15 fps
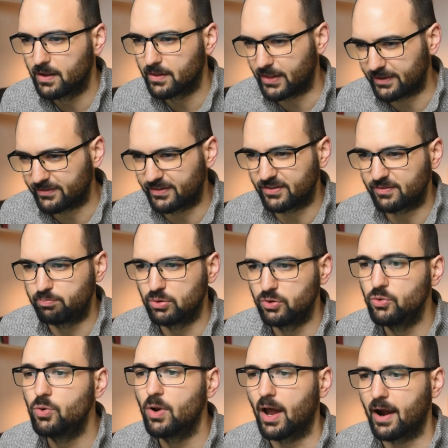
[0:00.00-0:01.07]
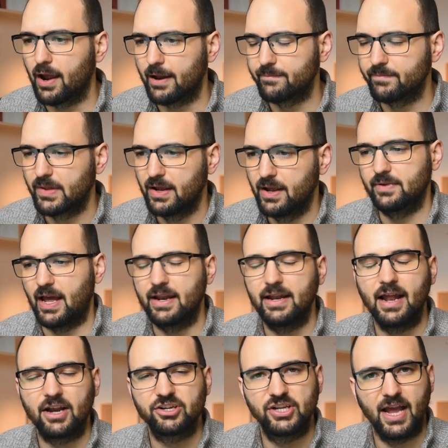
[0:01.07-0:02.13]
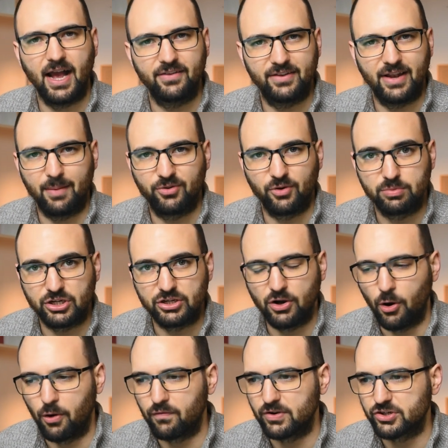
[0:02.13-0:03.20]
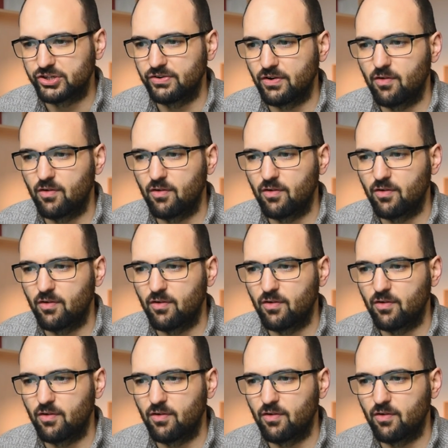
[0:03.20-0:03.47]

That's this blue line, and it actually has an absorption coefficient